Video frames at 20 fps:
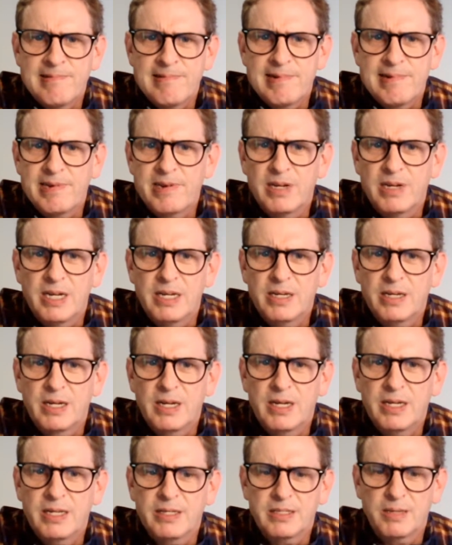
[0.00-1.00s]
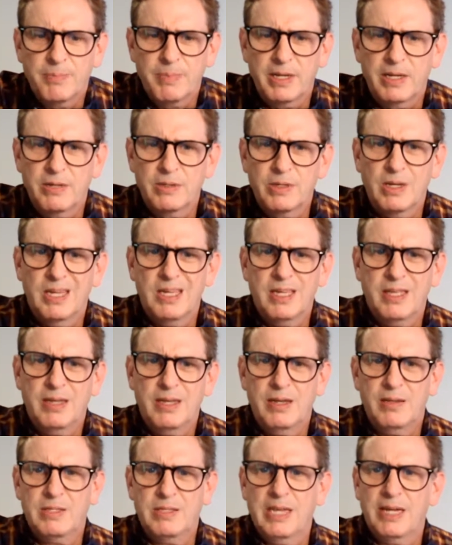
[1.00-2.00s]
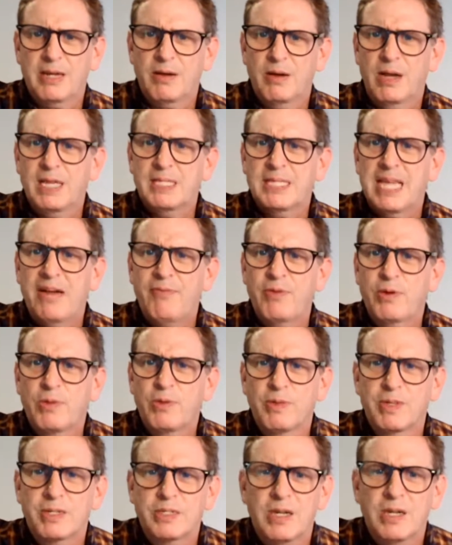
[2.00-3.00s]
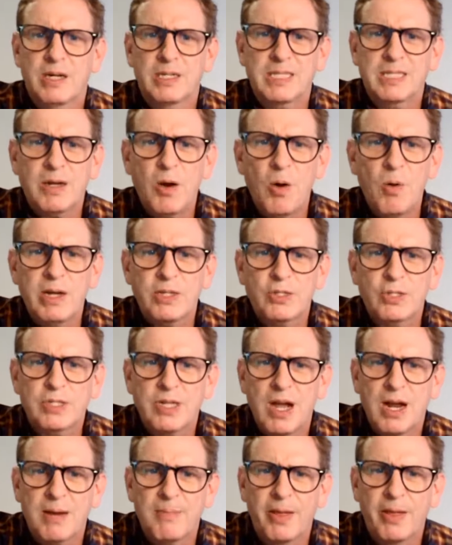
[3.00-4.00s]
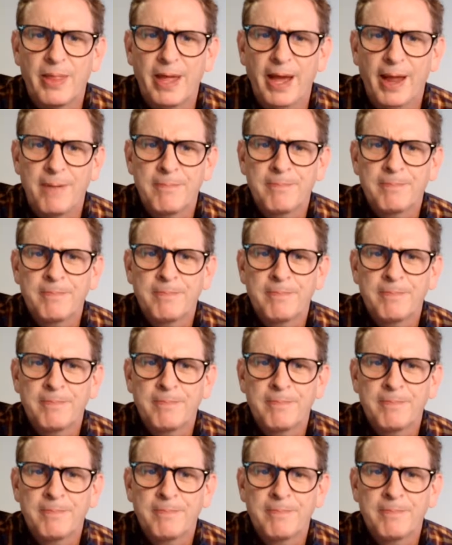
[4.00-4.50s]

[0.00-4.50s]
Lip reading: I had something I was halfway through the song. I was like, oh, I should talk about that.